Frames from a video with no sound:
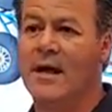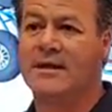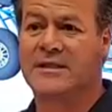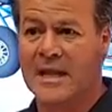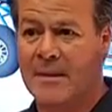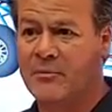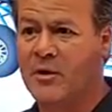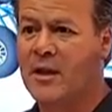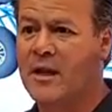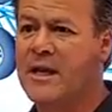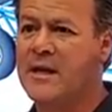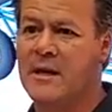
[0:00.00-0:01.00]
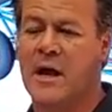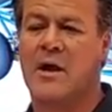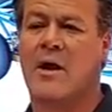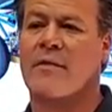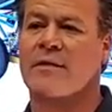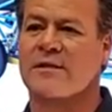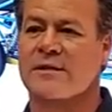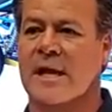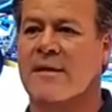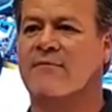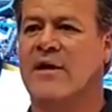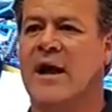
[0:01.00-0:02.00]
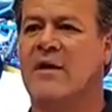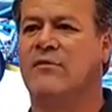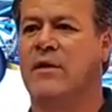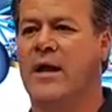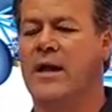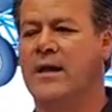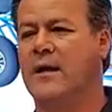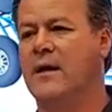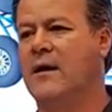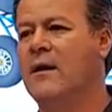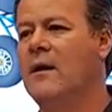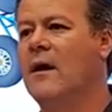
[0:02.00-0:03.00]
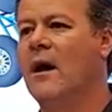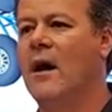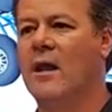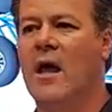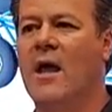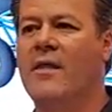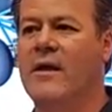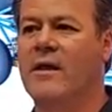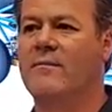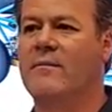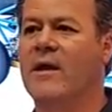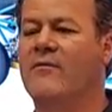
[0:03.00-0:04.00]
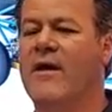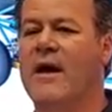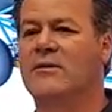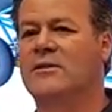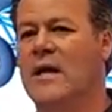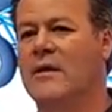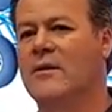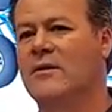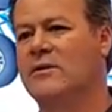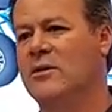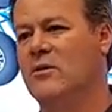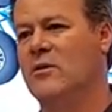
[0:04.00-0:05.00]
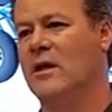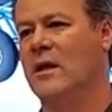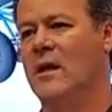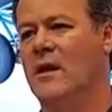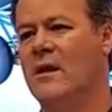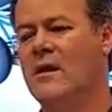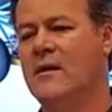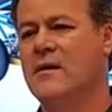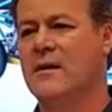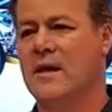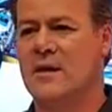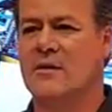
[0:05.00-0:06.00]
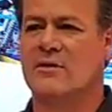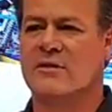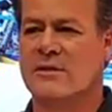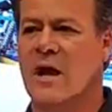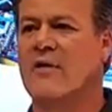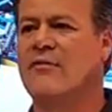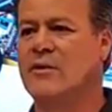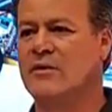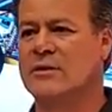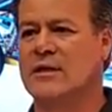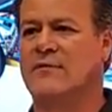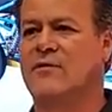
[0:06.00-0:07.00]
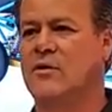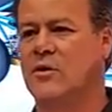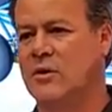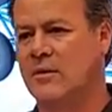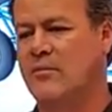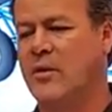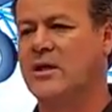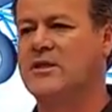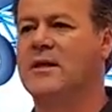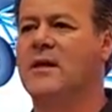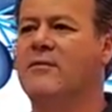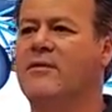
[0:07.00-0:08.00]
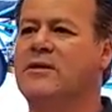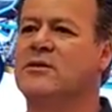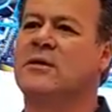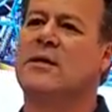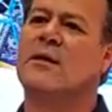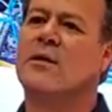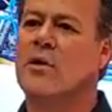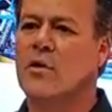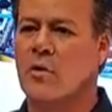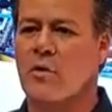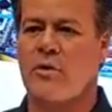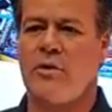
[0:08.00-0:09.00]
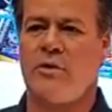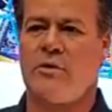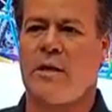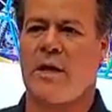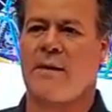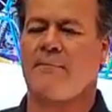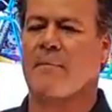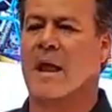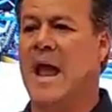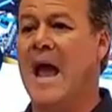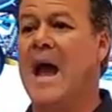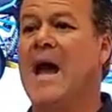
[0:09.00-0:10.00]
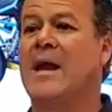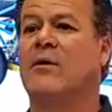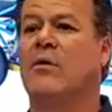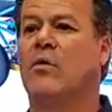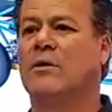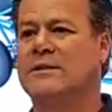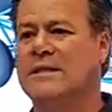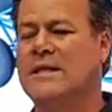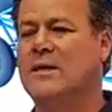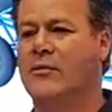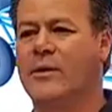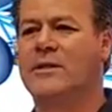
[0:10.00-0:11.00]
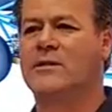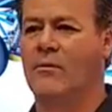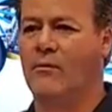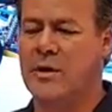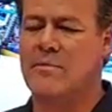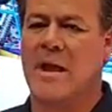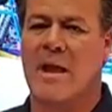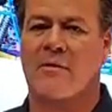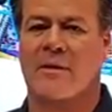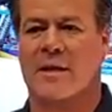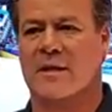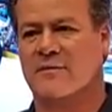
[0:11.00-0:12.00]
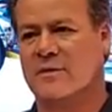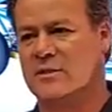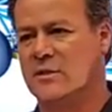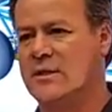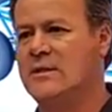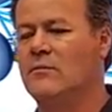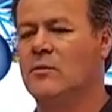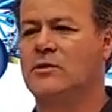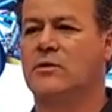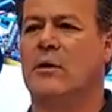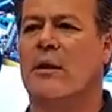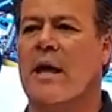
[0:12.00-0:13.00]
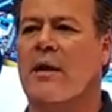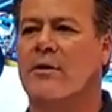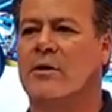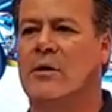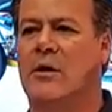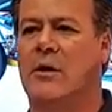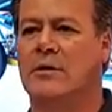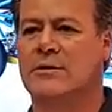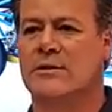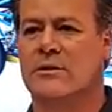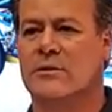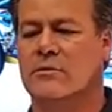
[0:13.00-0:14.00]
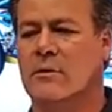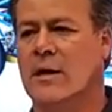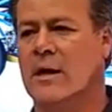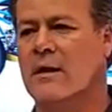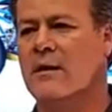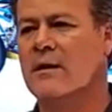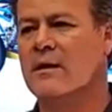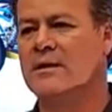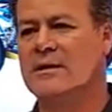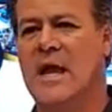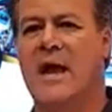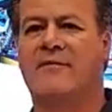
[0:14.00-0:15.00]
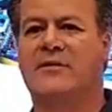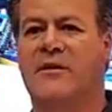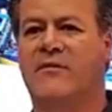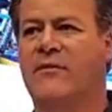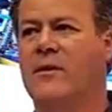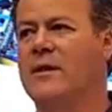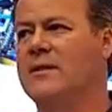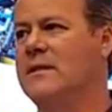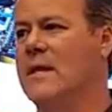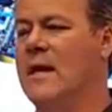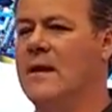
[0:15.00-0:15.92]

separately, not on the same valve like a lot of the other manufacturers out there. So you can either soften or stiffen your compression individually, or you can add or decrease rebound individually, which will allow your car to have different